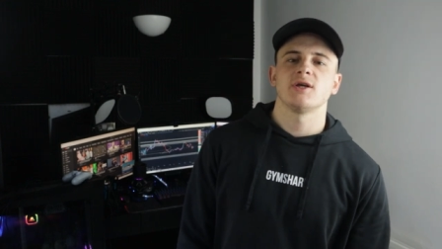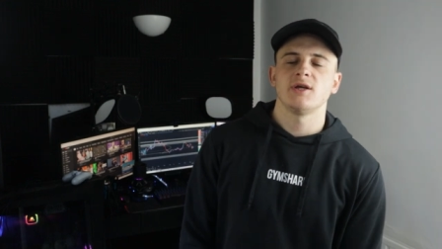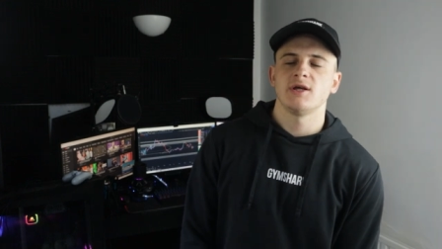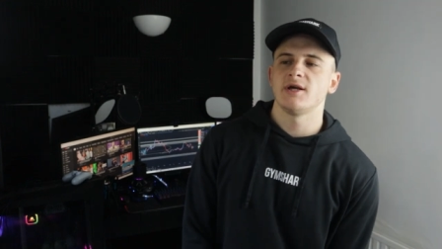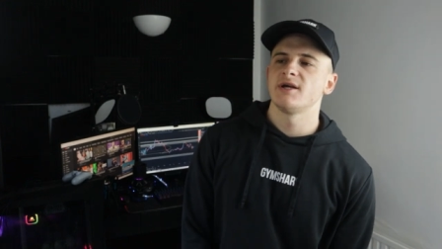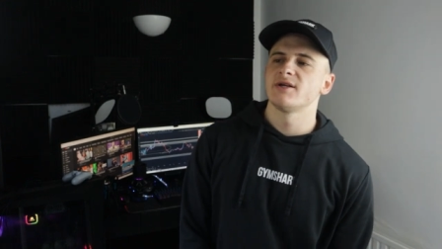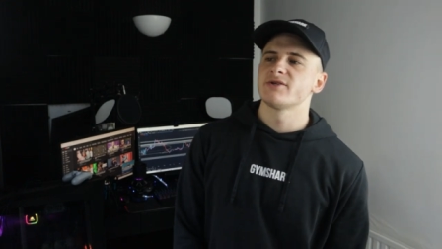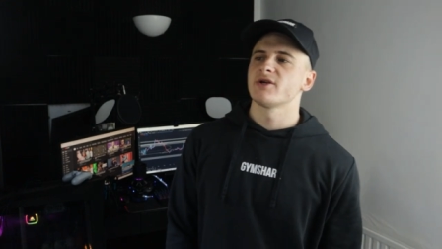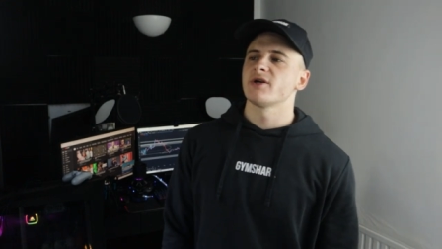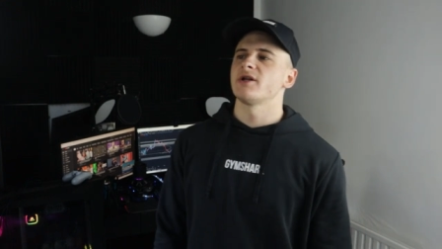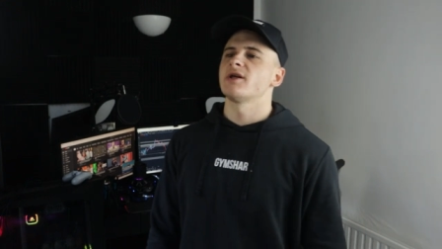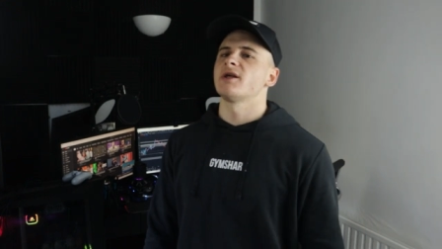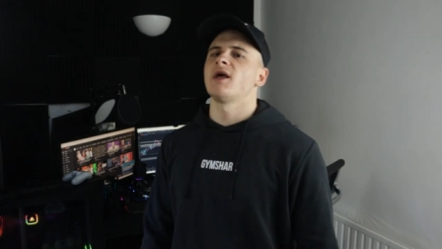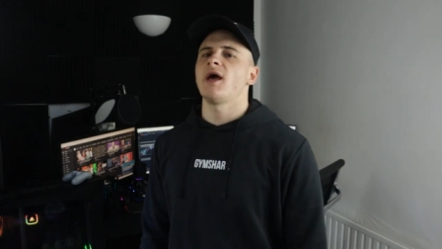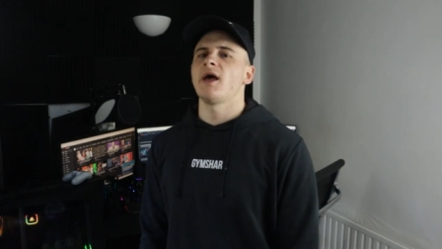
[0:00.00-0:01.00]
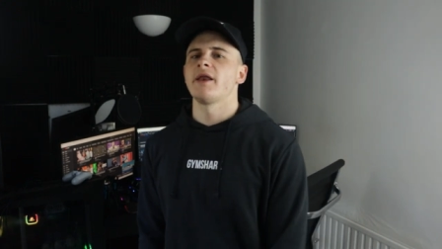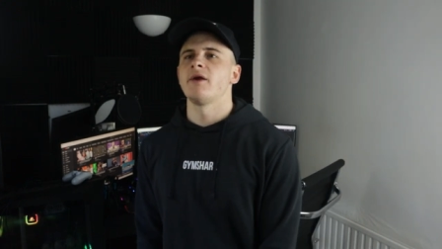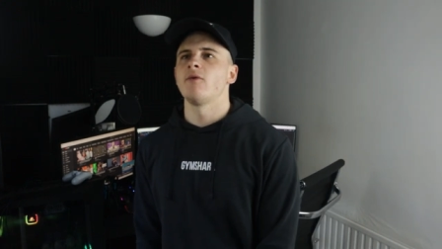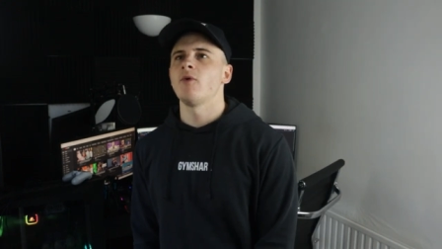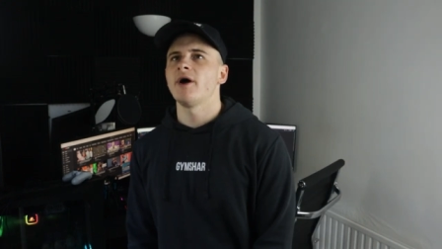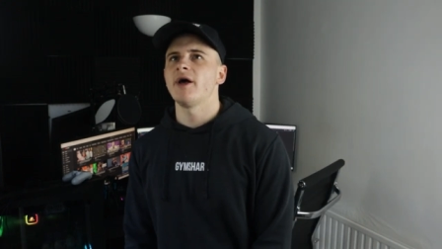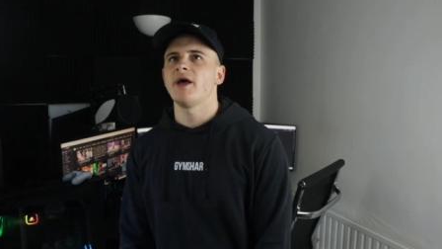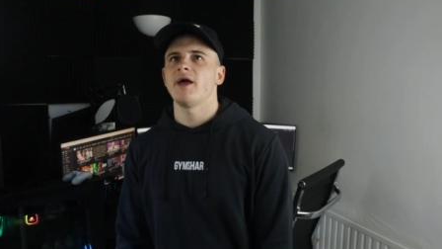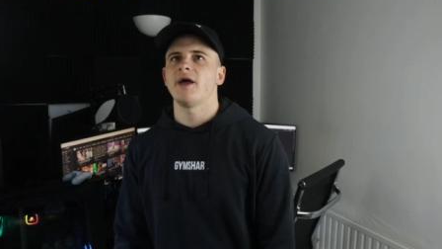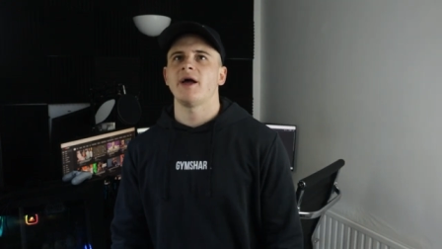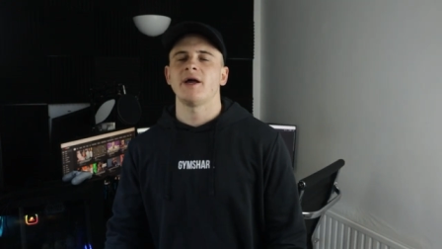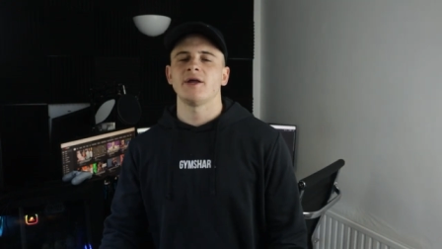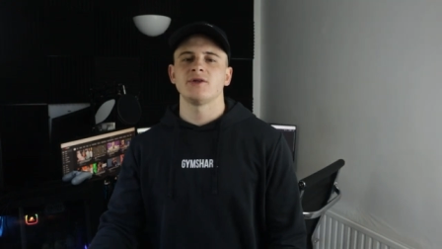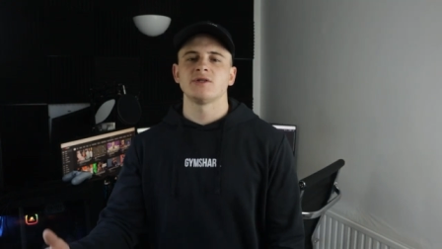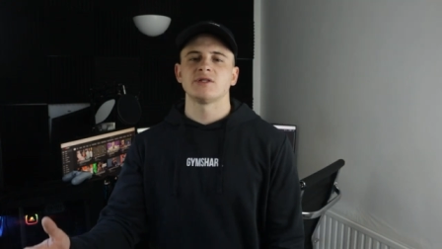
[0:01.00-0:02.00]
it isn't going to get anywhere,
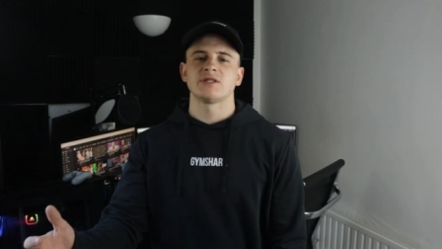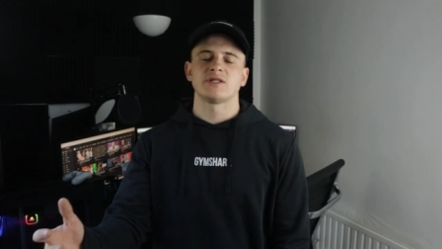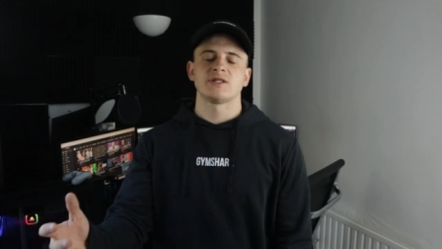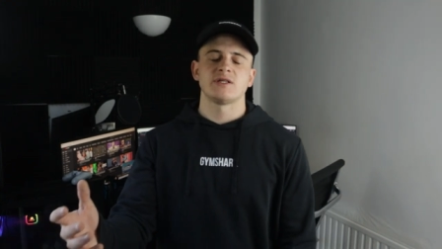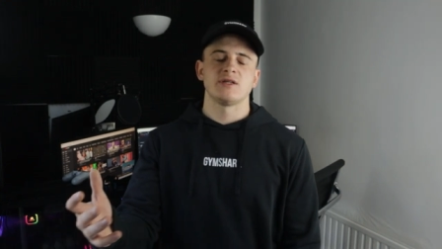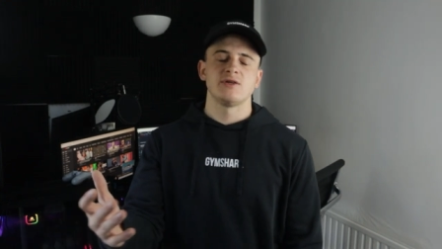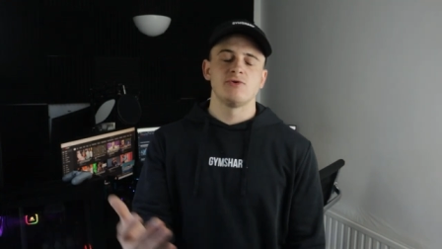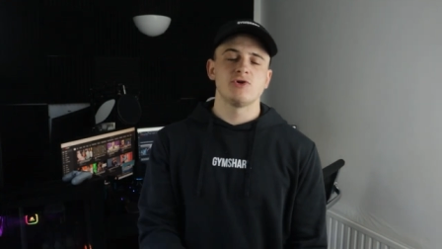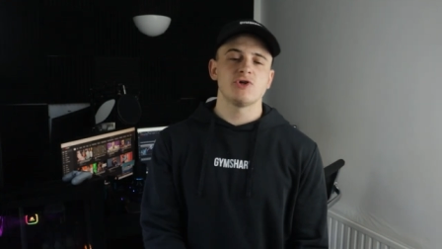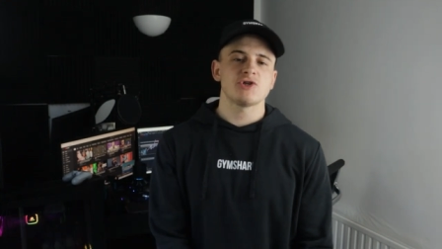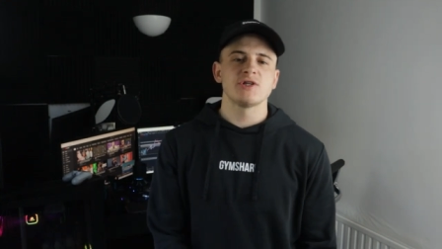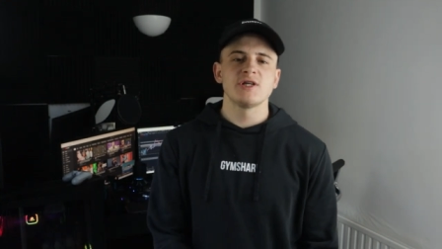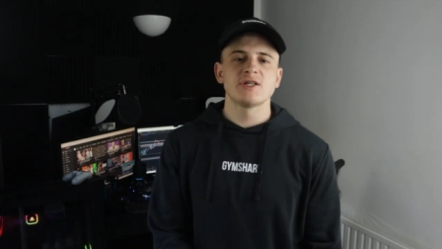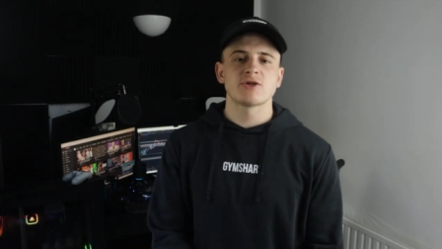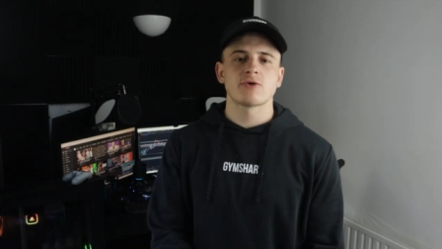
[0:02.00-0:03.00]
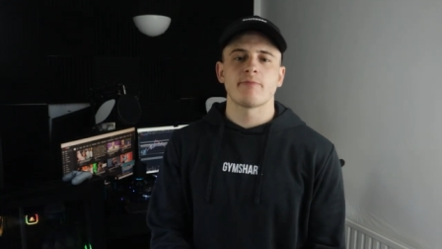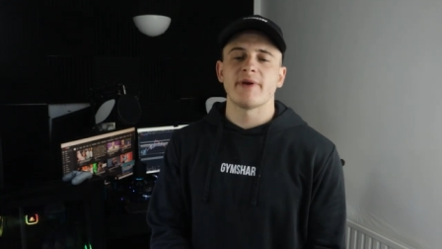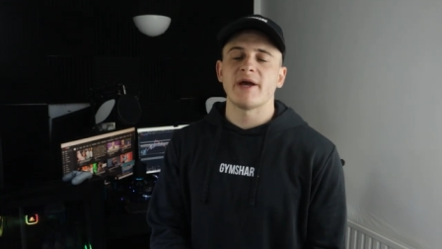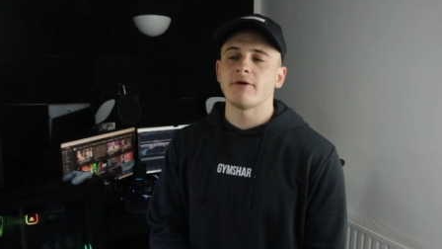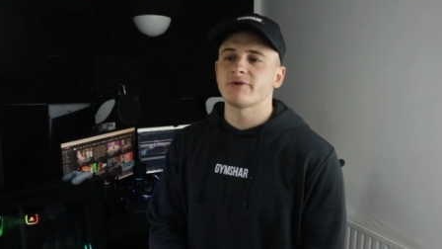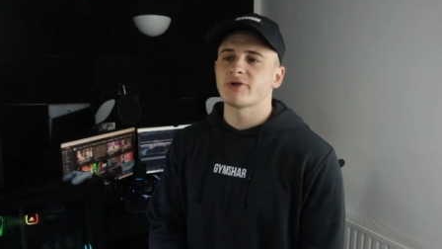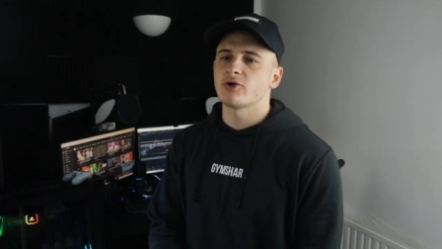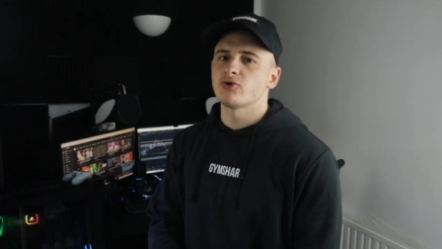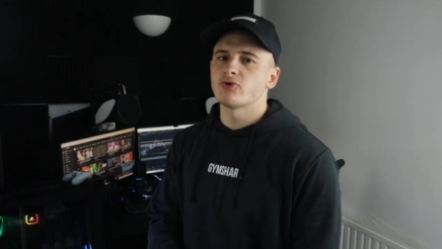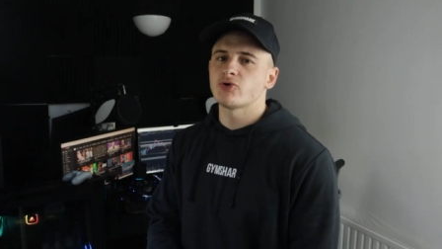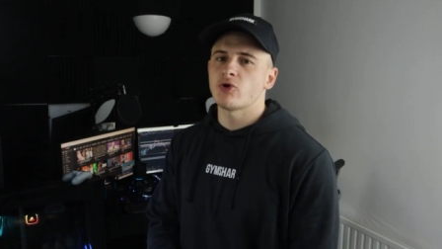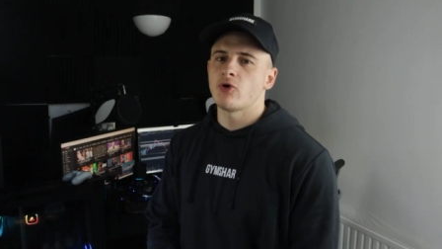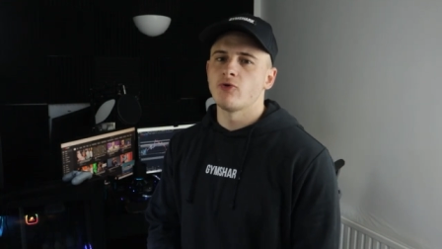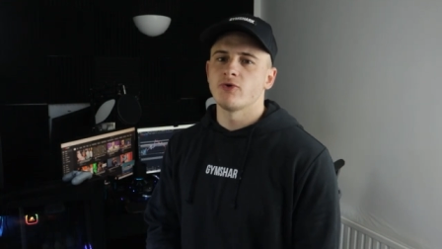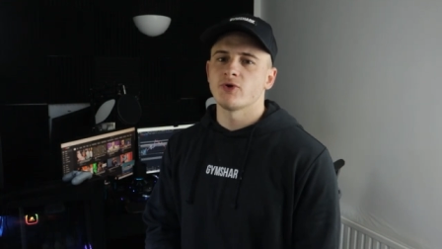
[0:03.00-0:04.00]
and you just need to be able to
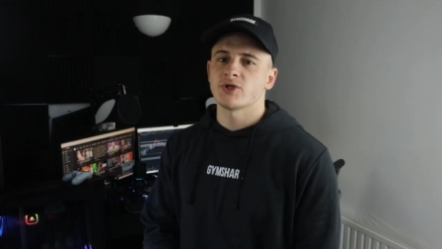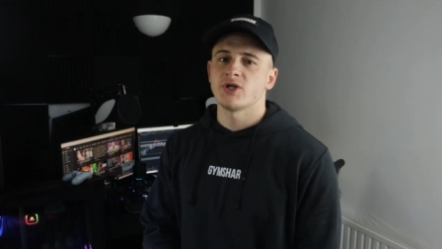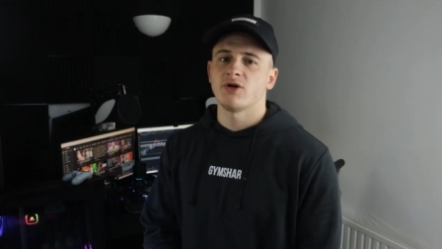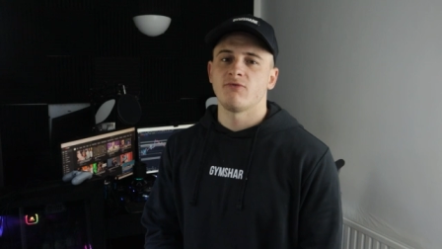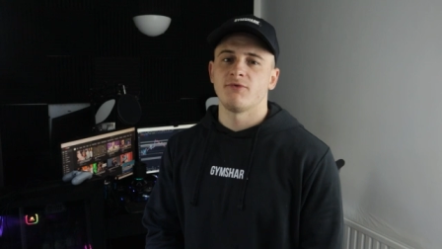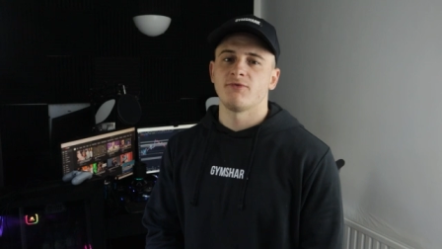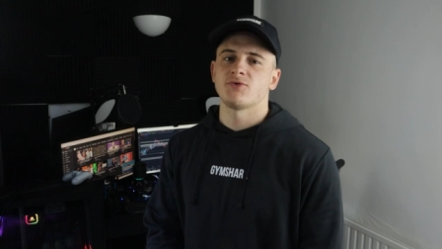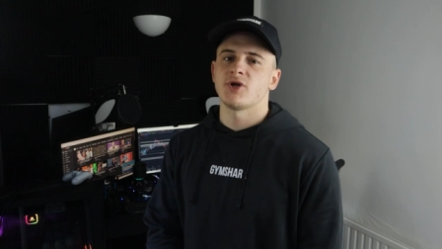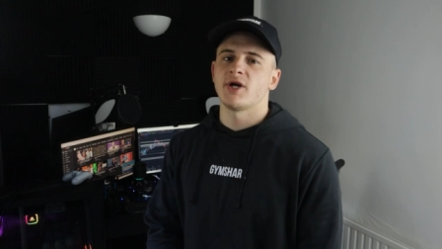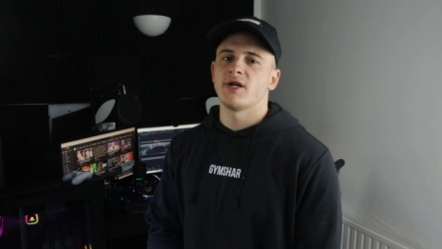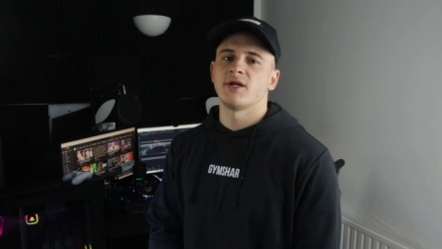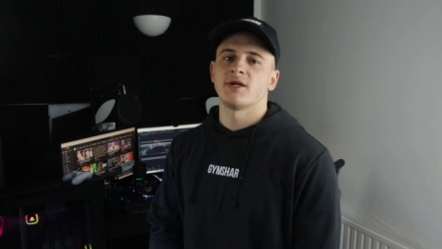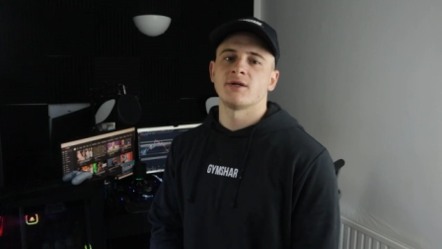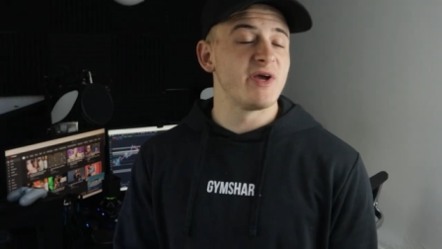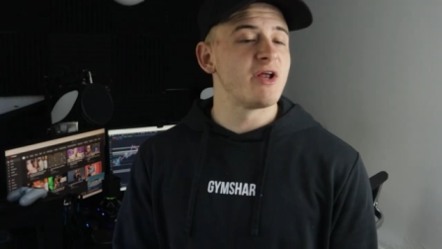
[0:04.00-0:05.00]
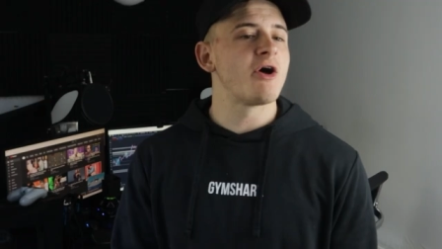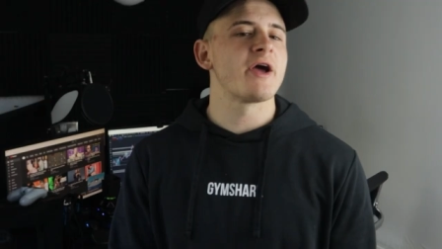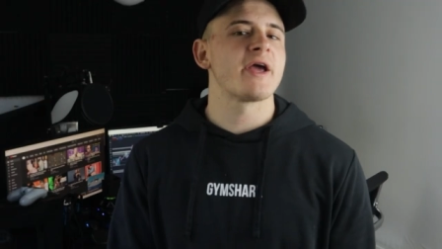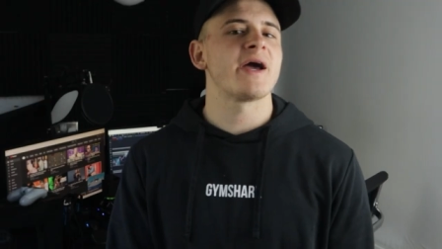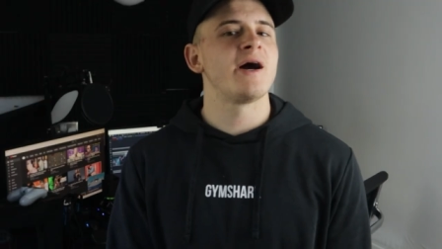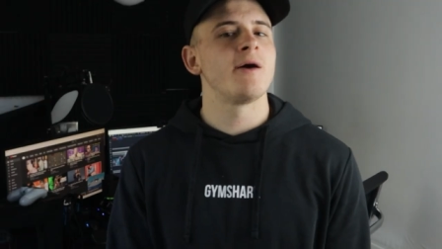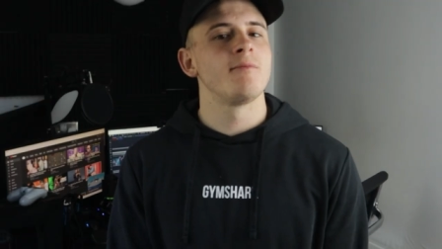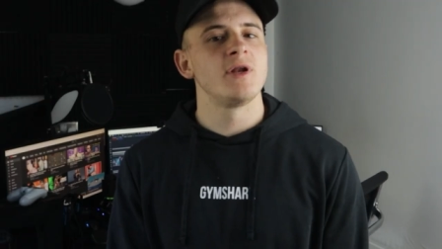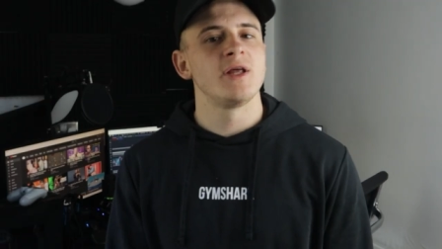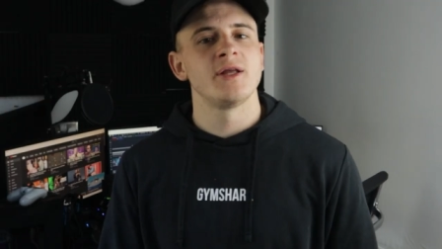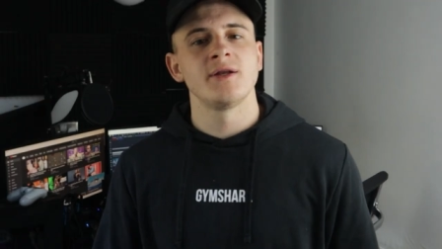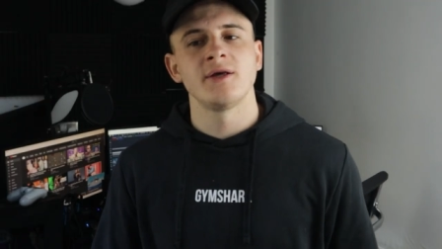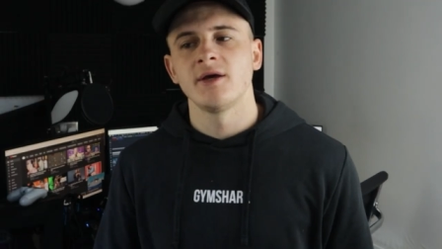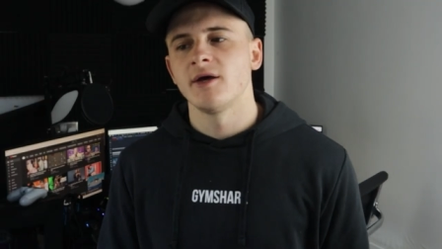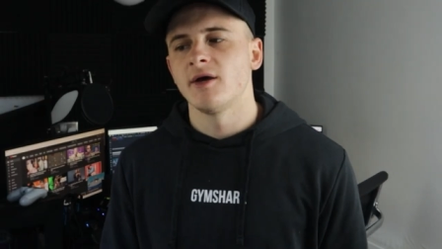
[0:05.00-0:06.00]
control yourself with trading. A bit like
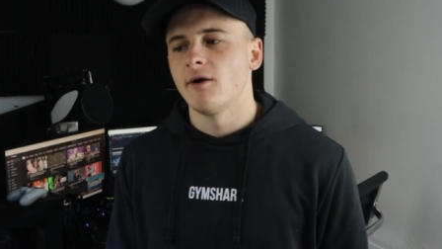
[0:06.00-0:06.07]
gambling,